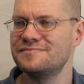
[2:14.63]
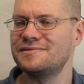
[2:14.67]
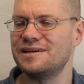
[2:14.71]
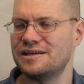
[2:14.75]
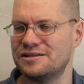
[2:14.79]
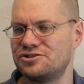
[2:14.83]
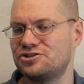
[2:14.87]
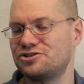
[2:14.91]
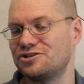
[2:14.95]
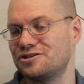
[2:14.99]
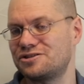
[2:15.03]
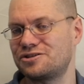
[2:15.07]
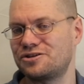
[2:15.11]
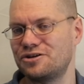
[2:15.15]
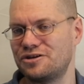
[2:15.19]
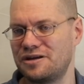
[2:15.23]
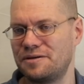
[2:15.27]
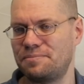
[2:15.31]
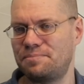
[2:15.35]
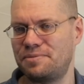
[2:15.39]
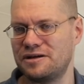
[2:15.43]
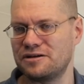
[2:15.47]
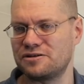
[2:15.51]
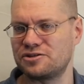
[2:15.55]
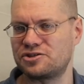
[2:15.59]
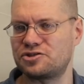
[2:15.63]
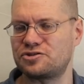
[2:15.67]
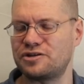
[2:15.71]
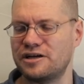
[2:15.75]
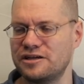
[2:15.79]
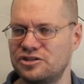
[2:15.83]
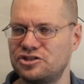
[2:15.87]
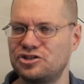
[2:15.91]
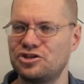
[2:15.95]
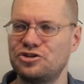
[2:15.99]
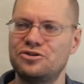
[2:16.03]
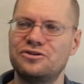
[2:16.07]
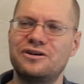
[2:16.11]
It's just going to appear
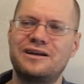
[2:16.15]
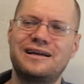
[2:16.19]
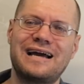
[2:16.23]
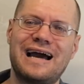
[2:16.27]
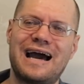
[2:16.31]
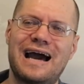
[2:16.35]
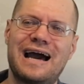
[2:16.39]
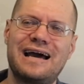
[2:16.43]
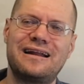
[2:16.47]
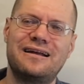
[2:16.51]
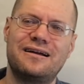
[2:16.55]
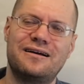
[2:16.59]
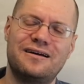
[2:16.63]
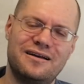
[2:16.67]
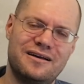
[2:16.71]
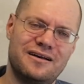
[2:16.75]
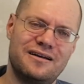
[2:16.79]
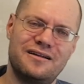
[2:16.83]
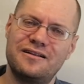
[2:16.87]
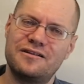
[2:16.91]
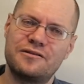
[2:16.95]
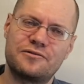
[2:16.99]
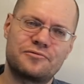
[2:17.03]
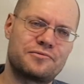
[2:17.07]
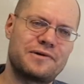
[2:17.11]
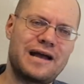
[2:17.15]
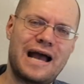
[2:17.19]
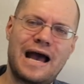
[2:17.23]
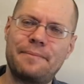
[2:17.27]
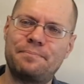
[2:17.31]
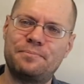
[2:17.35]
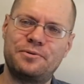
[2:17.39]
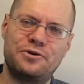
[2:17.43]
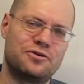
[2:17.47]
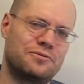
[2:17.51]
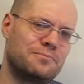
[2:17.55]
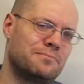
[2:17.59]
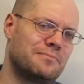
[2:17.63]
straight. So you got to
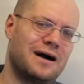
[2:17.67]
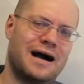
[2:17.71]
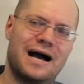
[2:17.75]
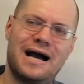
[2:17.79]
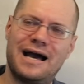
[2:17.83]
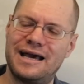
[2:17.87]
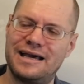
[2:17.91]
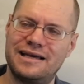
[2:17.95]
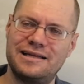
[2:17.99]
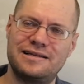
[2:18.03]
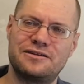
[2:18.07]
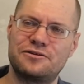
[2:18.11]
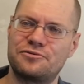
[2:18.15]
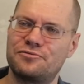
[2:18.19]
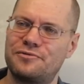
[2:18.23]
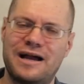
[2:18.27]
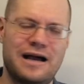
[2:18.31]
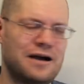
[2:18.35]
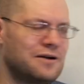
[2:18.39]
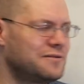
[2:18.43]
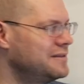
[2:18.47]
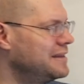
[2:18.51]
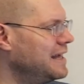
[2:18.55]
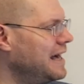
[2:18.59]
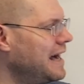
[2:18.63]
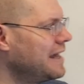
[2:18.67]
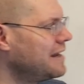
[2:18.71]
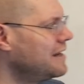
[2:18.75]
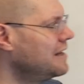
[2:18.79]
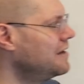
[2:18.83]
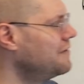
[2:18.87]
wrap your mind around that.